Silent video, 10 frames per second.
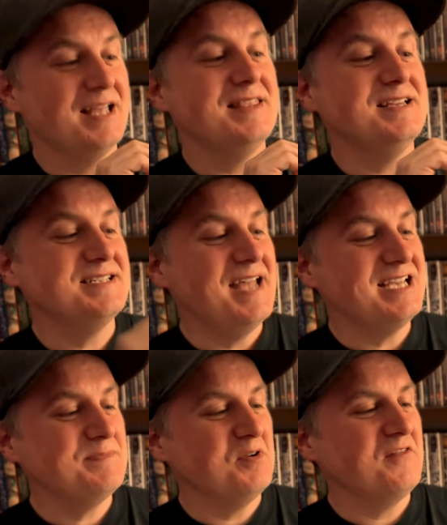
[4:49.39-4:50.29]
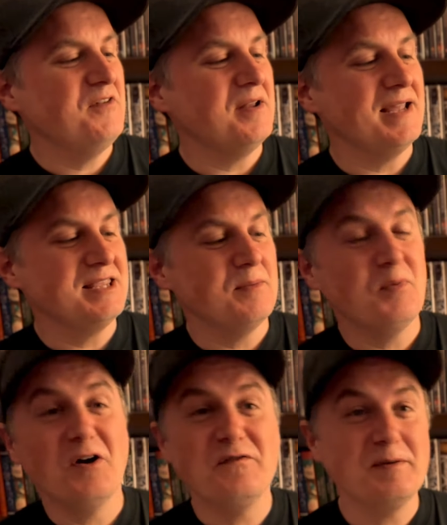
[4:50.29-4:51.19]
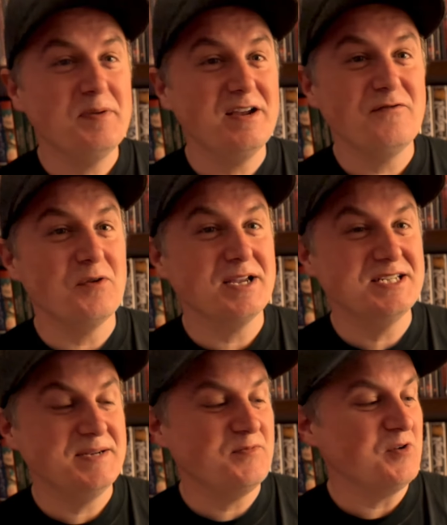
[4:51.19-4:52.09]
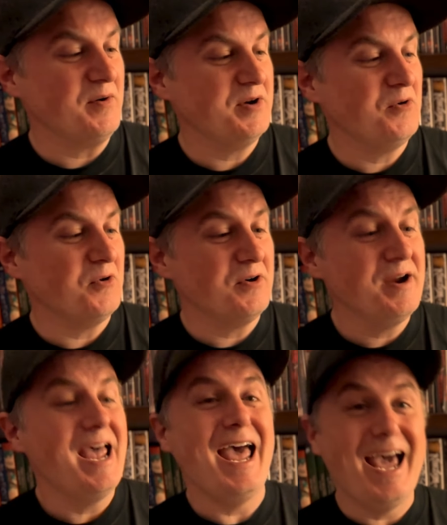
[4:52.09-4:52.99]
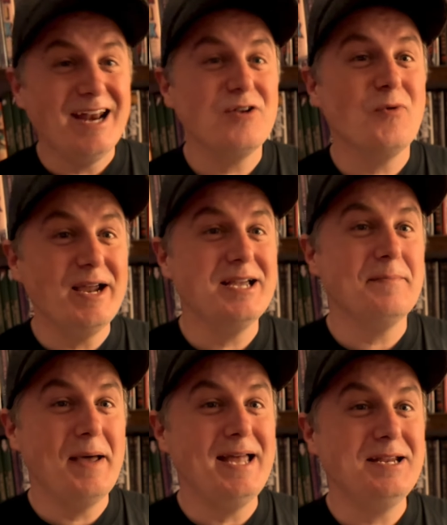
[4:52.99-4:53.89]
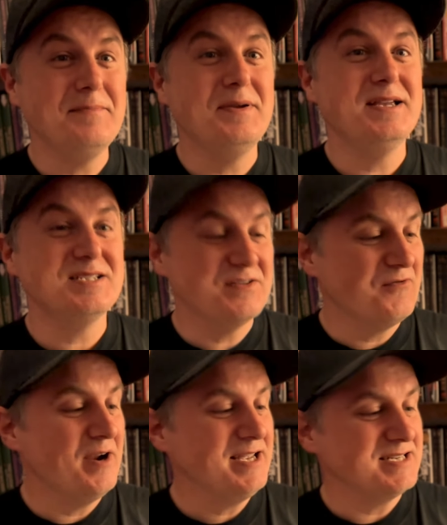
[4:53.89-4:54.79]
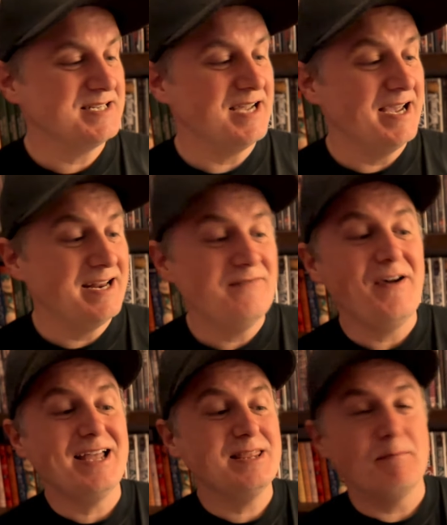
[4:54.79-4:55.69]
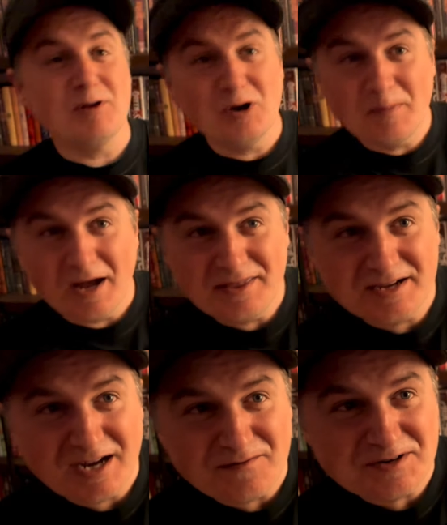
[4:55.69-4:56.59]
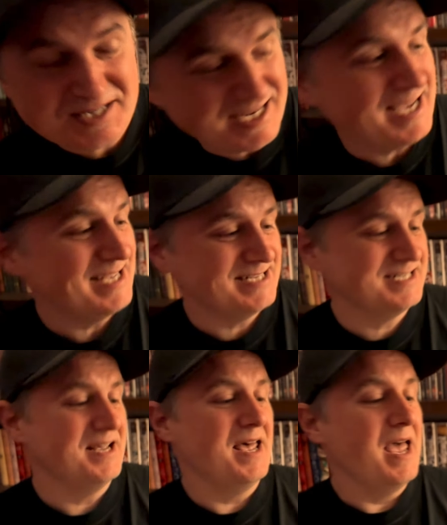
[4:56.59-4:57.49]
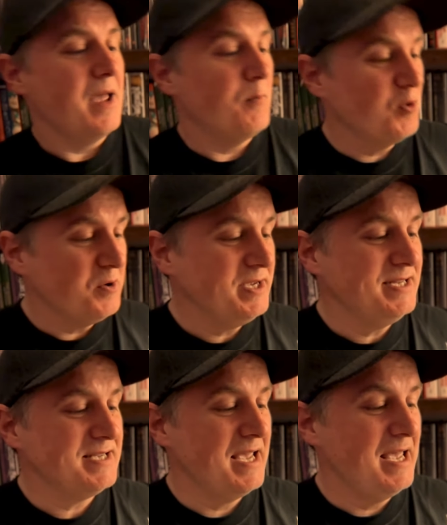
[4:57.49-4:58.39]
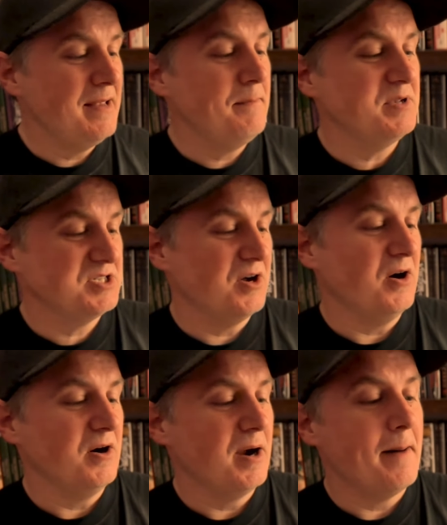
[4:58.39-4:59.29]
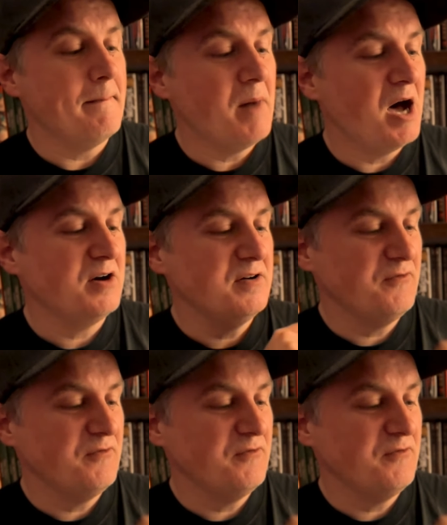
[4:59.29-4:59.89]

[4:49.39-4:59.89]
This next book felt like the perfect pick for contemporary horror and a great companion piece to Frankenstein. In fact, the blurb on the cover says, Brilliant and Bizarre, A Modern